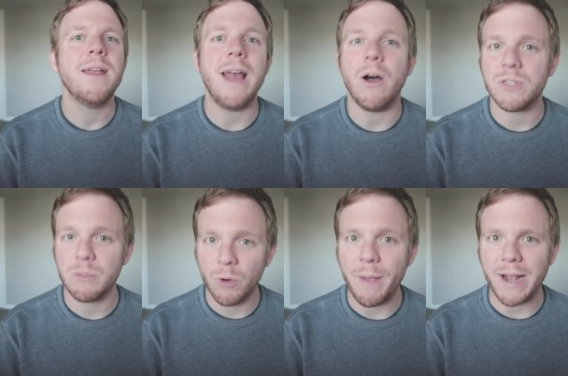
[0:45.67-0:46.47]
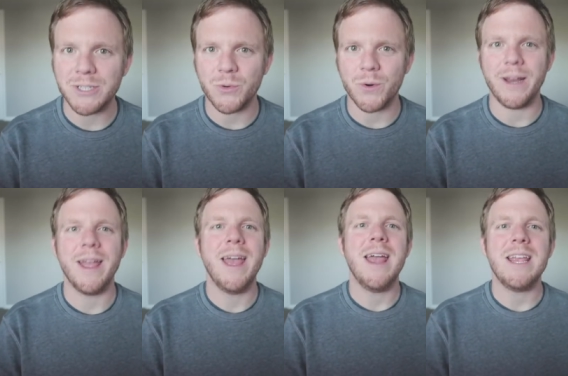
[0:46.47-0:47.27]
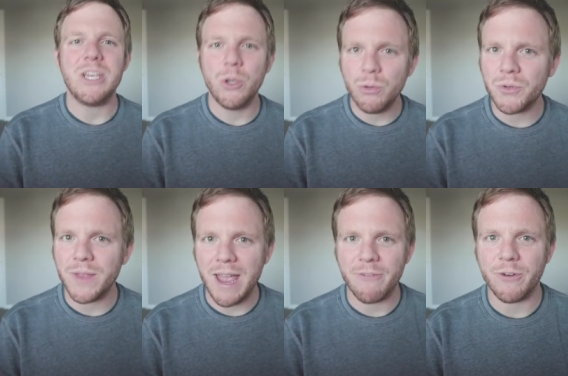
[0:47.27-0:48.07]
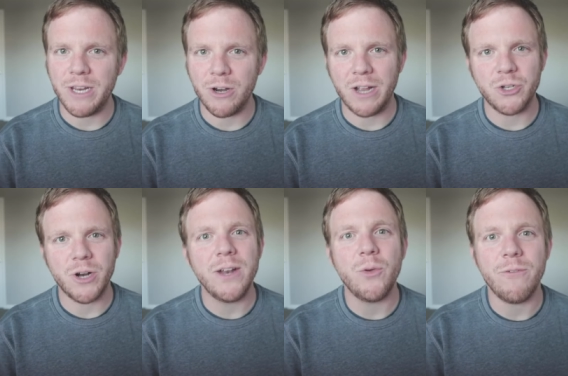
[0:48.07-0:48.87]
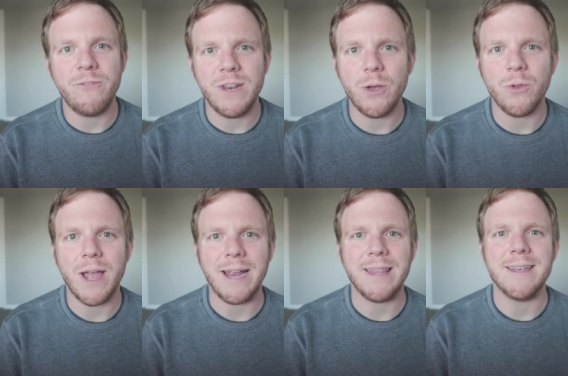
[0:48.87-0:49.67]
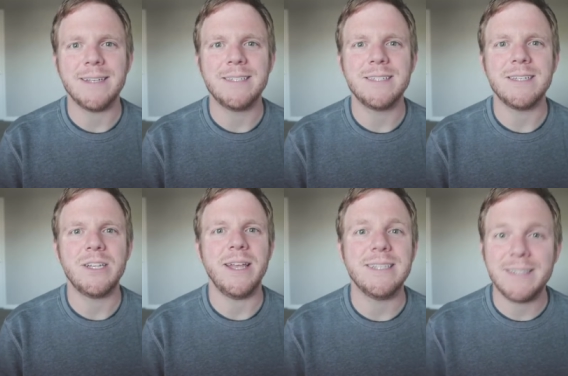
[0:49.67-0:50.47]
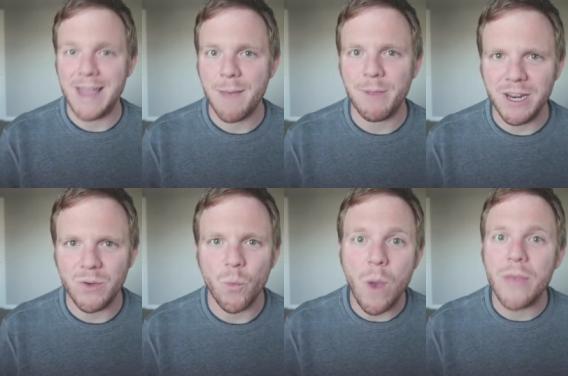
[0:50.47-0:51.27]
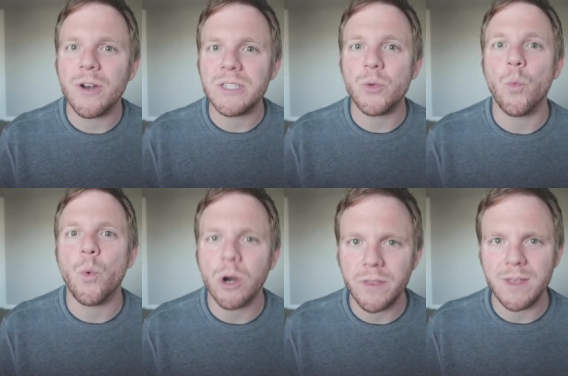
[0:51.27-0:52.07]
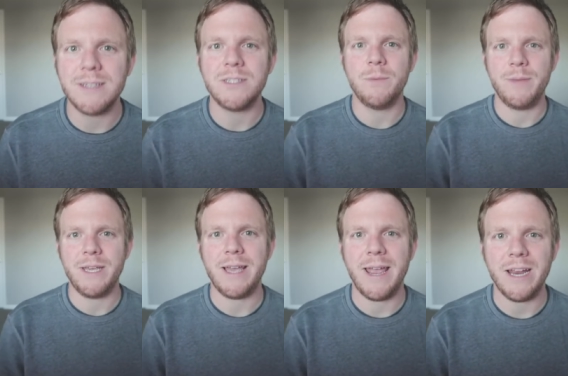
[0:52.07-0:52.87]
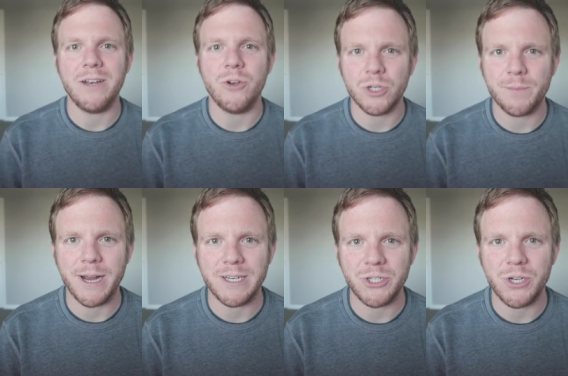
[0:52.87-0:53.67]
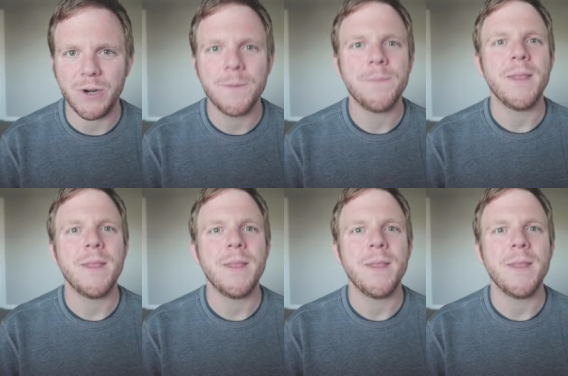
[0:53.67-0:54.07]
Now, some more backstory. Usually every year I try to do a video like this examining whether it's worth it to be a nurse practitioner.